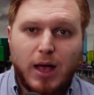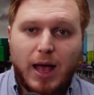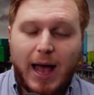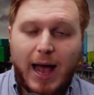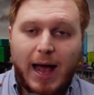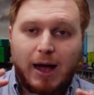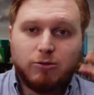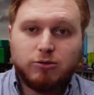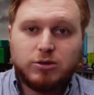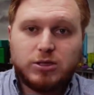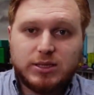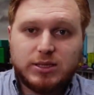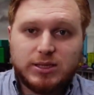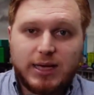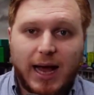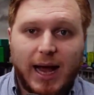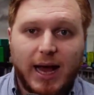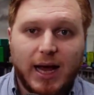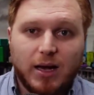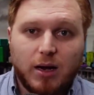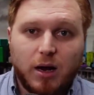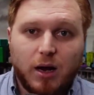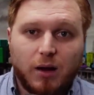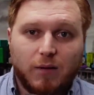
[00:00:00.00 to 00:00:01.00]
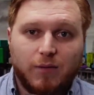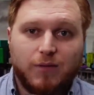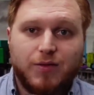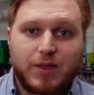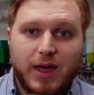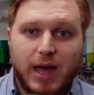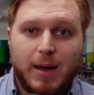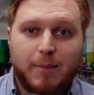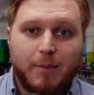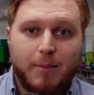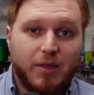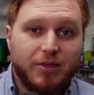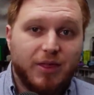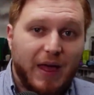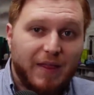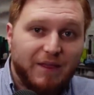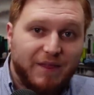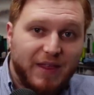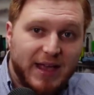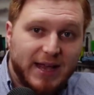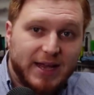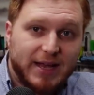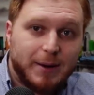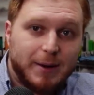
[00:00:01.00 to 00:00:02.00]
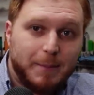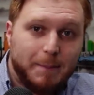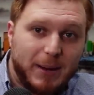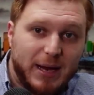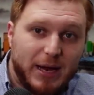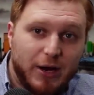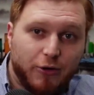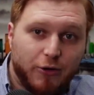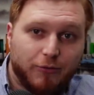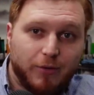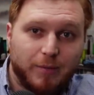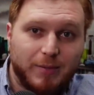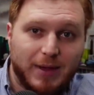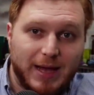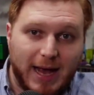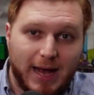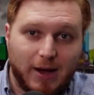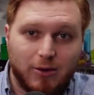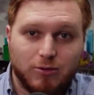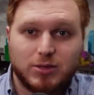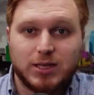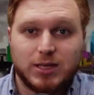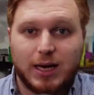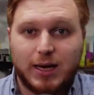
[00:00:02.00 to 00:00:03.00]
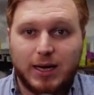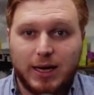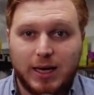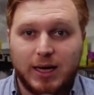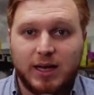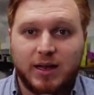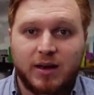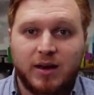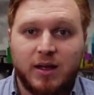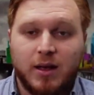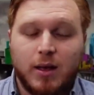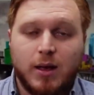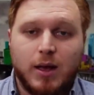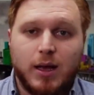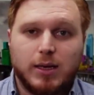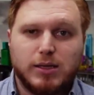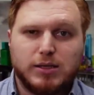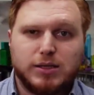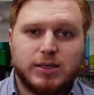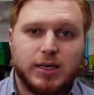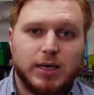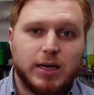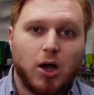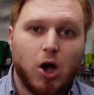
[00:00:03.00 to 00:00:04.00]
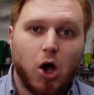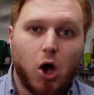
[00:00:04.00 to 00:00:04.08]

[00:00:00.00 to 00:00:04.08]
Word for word: outside of them that they can peer from the outside in and see,